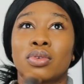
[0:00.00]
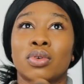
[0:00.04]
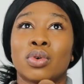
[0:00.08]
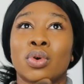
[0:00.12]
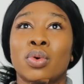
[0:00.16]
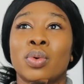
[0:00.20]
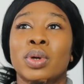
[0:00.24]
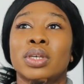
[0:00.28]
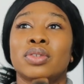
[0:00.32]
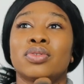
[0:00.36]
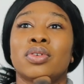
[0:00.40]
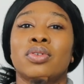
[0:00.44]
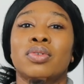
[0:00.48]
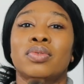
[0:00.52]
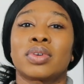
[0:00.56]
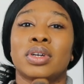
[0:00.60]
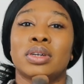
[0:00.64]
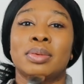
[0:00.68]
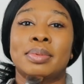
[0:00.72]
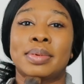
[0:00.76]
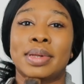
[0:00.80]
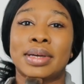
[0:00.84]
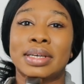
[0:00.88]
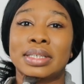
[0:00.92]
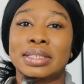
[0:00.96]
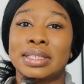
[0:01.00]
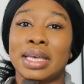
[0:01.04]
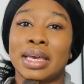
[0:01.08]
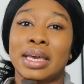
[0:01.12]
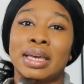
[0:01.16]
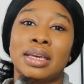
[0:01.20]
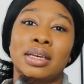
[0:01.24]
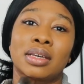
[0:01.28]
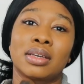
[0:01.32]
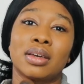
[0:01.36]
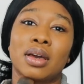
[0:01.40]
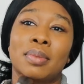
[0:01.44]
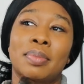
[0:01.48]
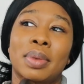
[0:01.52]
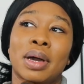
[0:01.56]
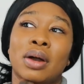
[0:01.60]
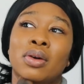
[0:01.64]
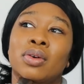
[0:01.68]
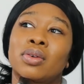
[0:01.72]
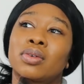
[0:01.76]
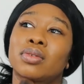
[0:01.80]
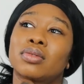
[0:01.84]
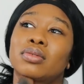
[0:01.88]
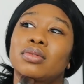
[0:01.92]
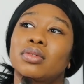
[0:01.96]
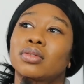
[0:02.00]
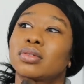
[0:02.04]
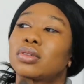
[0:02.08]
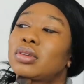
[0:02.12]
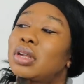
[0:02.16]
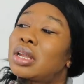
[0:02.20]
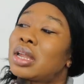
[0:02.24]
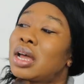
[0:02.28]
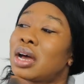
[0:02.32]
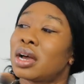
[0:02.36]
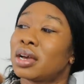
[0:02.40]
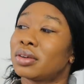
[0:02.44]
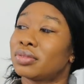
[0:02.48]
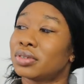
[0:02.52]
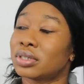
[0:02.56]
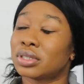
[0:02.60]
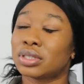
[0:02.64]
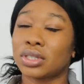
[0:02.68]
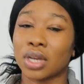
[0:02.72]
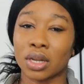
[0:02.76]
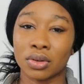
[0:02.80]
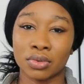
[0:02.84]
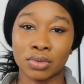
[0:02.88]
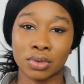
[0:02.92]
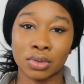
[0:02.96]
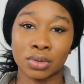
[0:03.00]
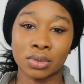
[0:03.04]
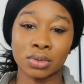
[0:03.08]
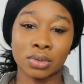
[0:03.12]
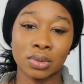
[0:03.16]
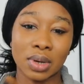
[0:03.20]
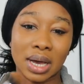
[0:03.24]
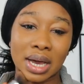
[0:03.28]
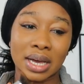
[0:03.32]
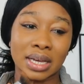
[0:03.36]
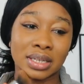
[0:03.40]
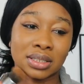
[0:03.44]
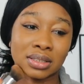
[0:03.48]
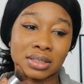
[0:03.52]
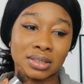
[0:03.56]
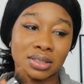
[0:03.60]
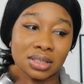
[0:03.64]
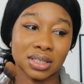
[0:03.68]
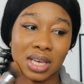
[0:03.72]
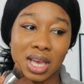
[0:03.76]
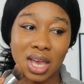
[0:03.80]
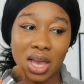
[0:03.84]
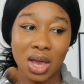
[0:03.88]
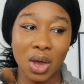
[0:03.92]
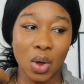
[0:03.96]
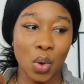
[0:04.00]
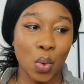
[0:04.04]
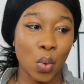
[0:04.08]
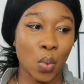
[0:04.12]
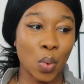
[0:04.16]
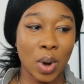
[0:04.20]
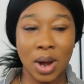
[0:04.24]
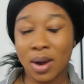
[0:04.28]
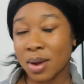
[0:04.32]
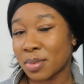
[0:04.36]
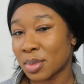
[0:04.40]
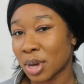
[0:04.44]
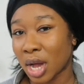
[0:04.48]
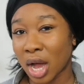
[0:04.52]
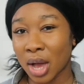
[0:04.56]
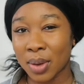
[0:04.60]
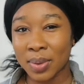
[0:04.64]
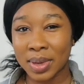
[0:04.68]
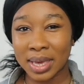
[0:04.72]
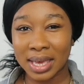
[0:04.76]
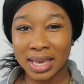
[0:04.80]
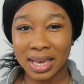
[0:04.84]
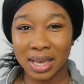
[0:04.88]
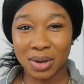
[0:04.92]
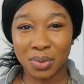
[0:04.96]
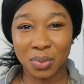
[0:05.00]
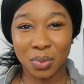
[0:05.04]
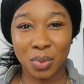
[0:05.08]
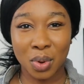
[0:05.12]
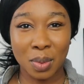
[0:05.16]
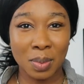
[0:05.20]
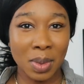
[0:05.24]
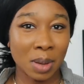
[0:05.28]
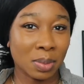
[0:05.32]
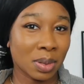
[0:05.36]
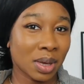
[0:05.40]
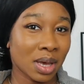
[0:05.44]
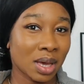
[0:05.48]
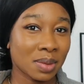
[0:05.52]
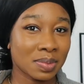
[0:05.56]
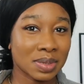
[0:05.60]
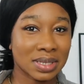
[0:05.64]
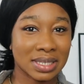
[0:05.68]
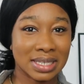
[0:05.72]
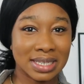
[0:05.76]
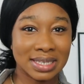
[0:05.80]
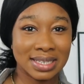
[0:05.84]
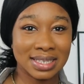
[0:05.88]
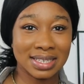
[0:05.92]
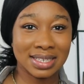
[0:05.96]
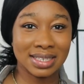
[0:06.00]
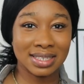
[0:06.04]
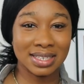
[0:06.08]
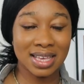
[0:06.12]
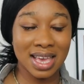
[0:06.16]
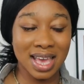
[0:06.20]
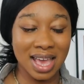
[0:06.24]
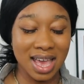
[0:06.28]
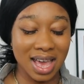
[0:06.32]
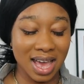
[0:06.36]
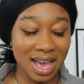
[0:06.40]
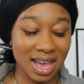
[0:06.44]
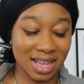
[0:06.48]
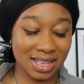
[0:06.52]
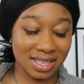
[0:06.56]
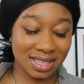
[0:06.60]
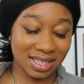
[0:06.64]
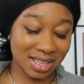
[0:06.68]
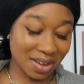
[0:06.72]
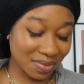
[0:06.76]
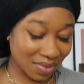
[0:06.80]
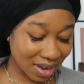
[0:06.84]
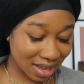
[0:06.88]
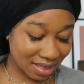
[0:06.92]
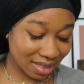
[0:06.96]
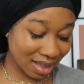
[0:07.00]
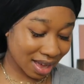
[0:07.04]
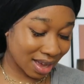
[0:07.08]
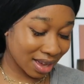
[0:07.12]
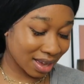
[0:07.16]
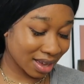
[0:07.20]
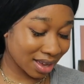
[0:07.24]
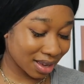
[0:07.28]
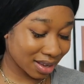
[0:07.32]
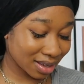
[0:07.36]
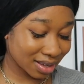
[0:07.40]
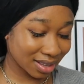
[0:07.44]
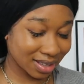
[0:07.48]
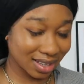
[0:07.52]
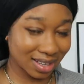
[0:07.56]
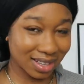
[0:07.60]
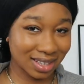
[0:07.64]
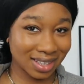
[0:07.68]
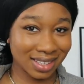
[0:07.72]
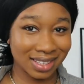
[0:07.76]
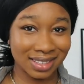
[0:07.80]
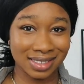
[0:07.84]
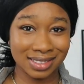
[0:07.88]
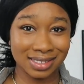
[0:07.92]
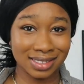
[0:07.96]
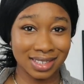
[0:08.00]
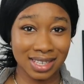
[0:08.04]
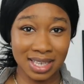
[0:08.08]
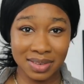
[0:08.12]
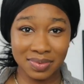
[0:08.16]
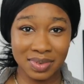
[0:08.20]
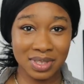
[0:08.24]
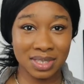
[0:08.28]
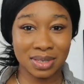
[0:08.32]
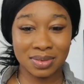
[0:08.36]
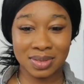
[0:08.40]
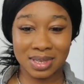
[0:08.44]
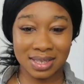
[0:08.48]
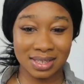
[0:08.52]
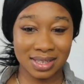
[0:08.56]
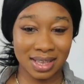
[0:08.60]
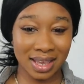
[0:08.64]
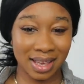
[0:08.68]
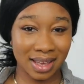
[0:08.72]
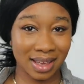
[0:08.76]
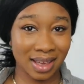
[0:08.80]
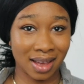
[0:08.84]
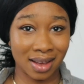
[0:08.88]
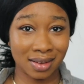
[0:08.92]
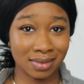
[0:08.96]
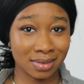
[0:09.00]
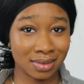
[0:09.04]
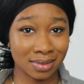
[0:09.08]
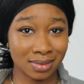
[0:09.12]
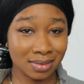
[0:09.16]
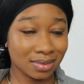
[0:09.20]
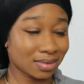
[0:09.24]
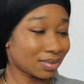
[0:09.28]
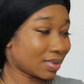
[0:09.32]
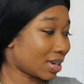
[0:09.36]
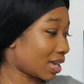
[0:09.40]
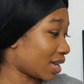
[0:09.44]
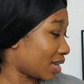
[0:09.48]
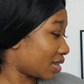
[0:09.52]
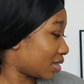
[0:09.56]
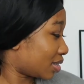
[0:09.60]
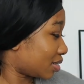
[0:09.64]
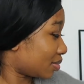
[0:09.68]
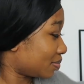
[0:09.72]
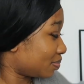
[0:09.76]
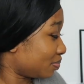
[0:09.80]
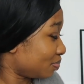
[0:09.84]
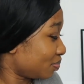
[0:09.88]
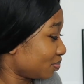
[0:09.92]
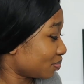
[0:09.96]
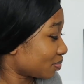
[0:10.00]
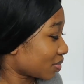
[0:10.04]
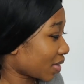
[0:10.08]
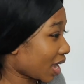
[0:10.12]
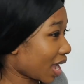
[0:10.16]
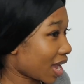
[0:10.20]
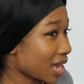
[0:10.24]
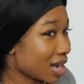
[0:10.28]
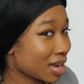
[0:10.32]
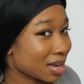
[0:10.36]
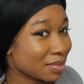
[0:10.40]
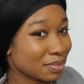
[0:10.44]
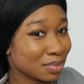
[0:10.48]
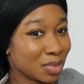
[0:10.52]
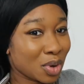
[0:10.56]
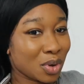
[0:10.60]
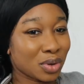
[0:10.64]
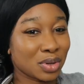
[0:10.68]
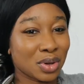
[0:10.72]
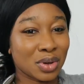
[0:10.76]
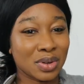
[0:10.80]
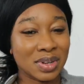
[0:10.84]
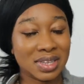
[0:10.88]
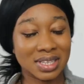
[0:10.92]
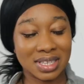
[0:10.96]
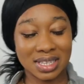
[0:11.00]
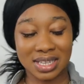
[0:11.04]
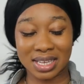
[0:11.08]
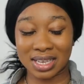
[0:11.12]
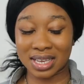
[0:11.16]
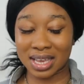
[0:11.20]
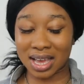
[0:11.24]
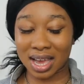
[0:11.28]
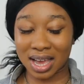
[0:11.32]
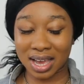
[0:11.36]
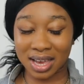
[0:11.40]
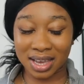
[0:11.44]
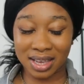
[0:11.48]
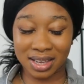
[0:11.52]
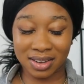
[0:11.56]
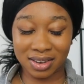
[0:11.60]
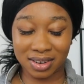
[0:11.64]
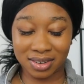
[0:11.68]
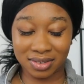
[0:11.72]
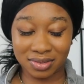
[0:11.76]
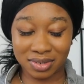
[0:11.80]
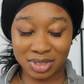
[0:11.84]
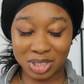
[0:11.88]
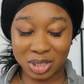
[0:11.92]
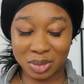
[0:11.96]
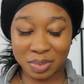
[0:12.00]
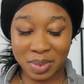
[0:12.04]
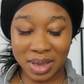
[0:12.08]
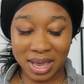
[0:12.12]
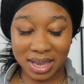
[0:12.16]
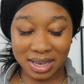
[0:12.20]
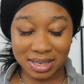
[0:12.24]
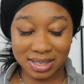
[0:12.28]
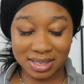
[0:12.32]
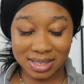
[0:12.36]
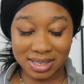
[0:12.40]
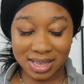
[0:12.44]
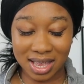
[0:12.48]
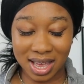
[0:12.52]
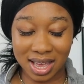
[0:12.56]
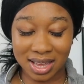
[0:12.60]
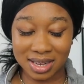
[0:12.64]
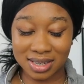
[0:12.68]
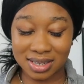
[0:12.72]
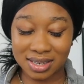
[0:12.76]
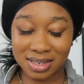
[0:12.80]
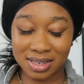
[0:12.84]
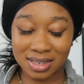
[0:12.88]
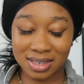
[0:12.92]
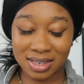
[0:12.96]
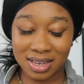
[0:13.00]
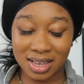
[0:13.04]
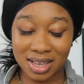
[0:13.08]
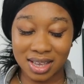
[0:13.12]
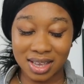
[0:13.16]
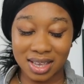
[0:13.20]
always felt very blasé about life in general and where I'm going and what my purpose is and stuff like that. Because even till this day, I don't know, like, honestly, I respect and